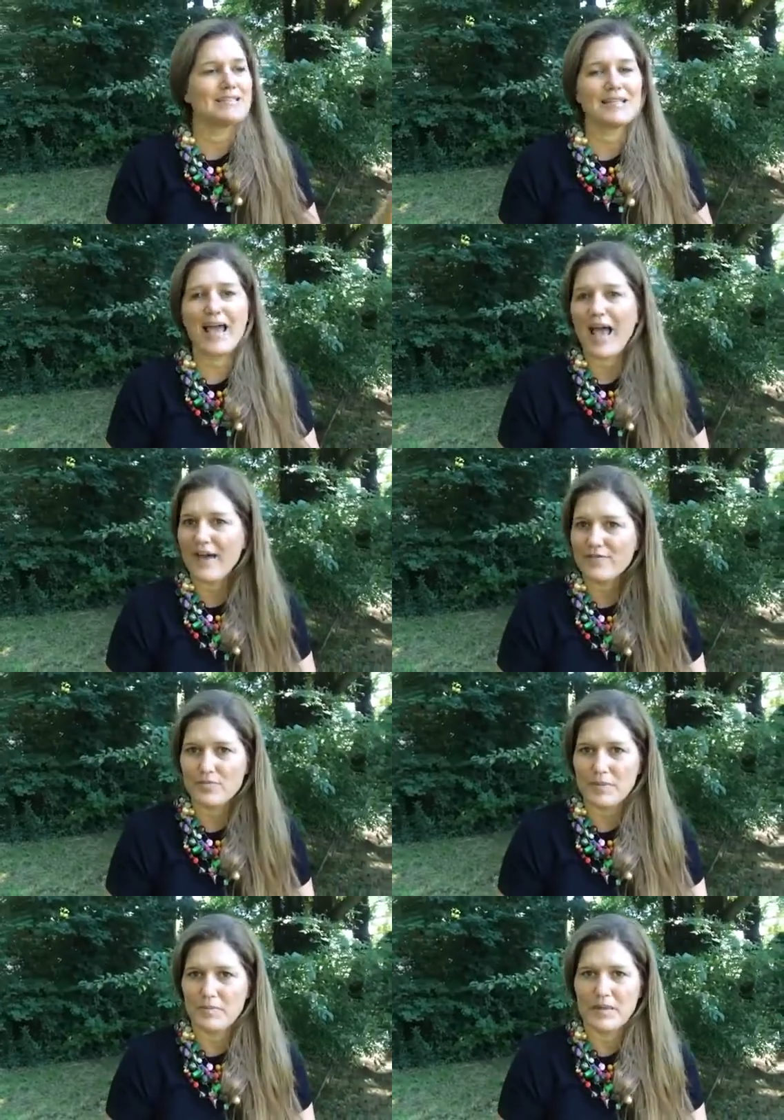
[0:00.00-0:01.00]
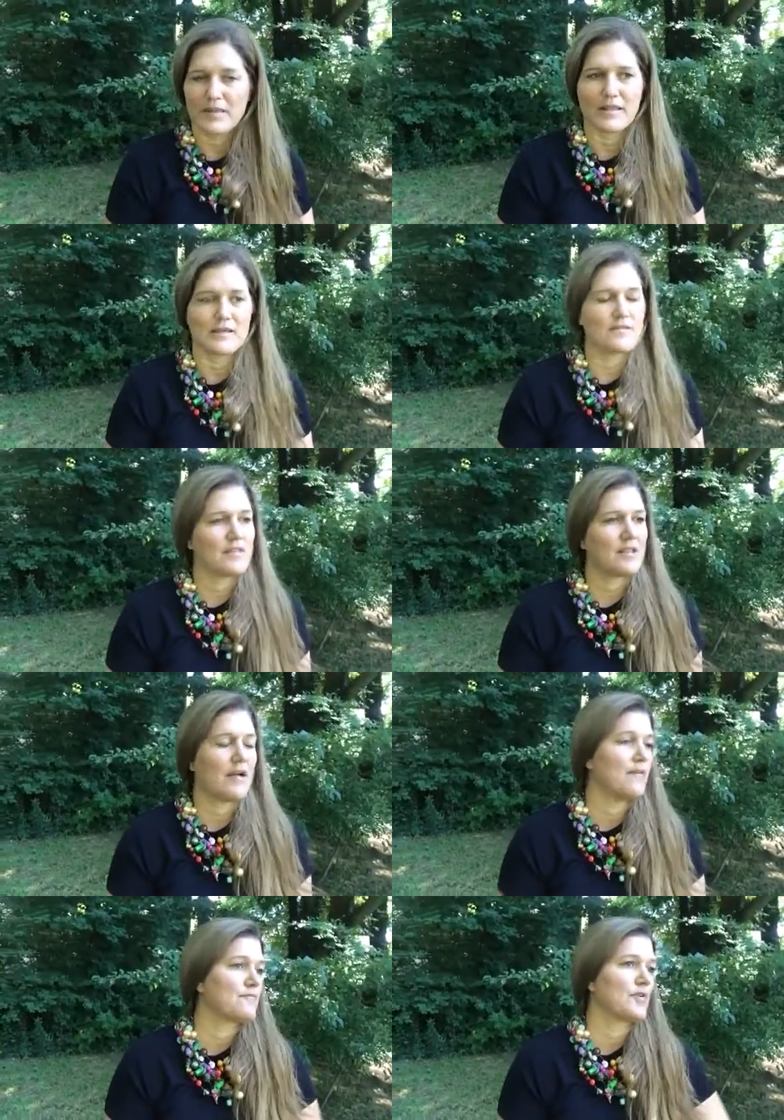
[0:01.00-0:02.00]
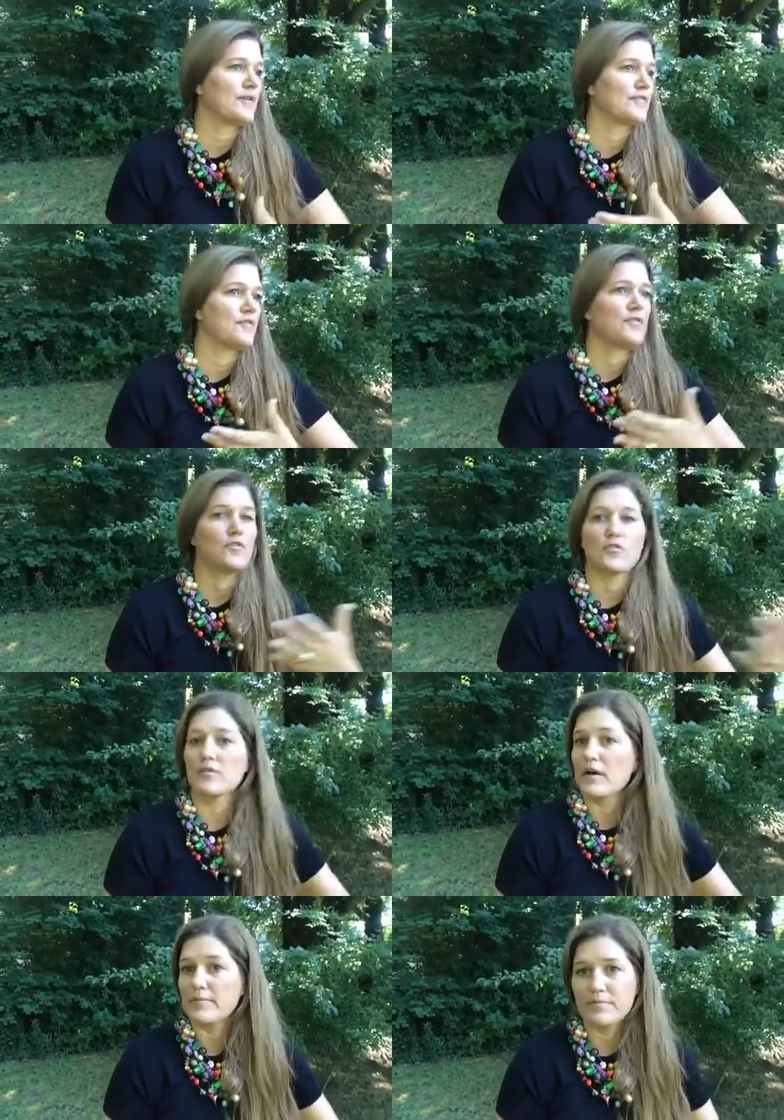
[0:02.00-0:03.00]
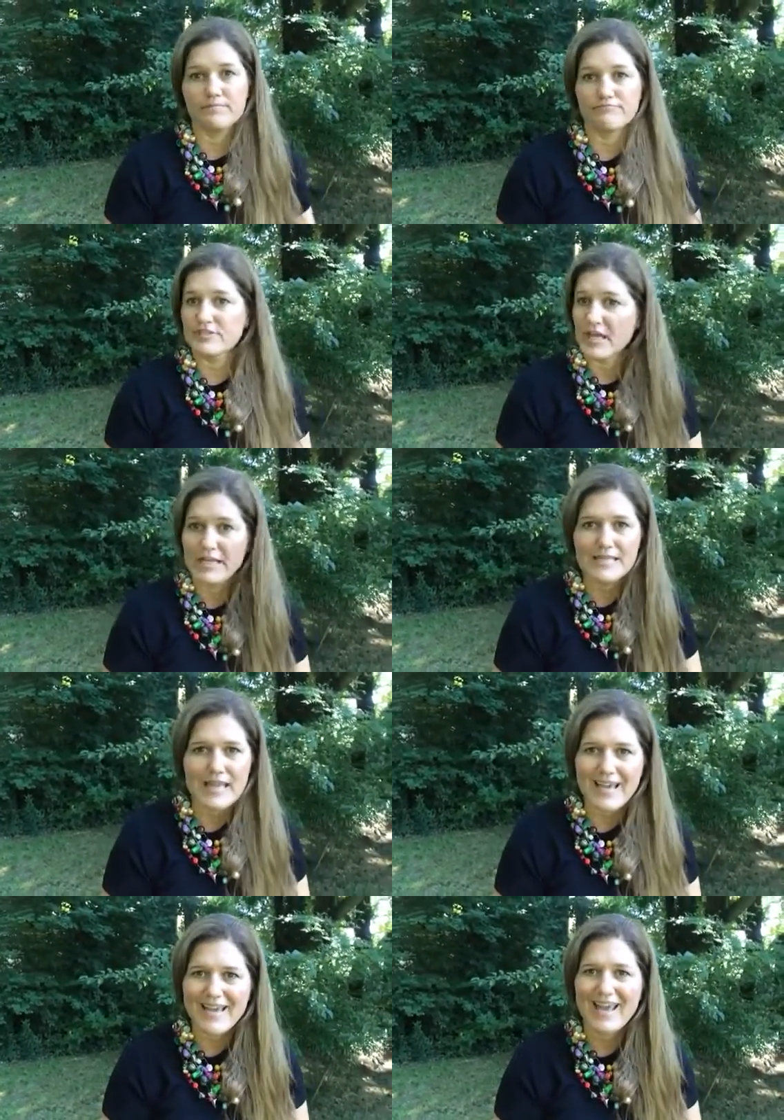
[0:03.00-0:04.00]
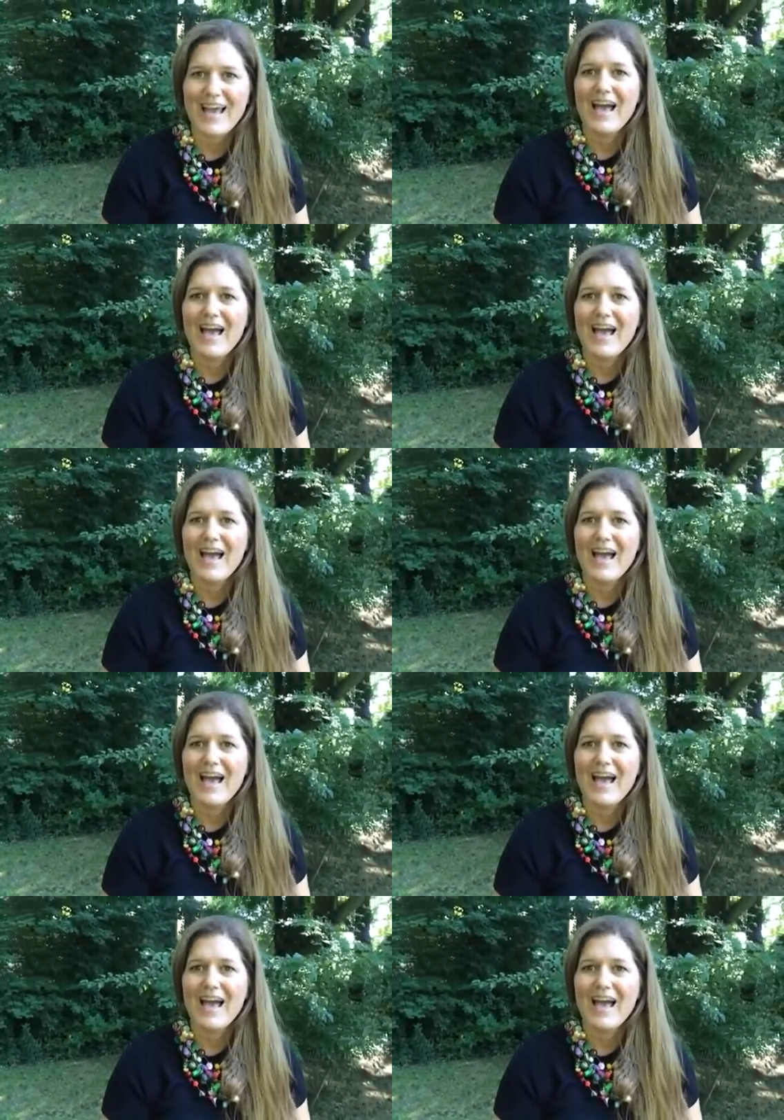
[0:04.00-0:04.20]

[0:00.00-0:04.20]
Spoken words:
doesn't have to be big things. I'm grateful for a sunny day.